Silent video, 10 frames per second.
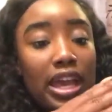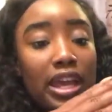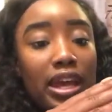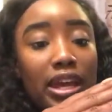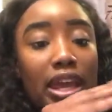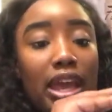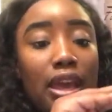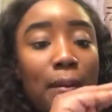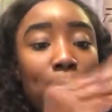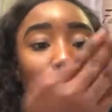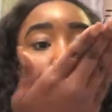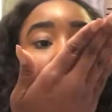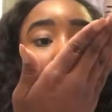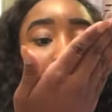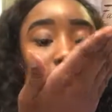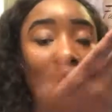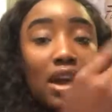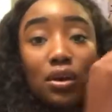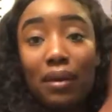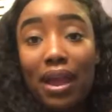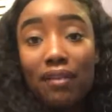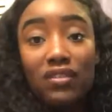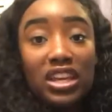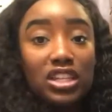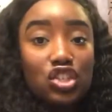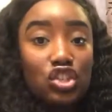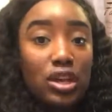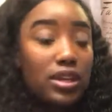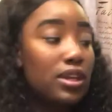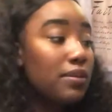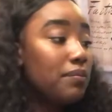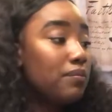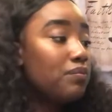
and I am pulling. I don't have any shedding.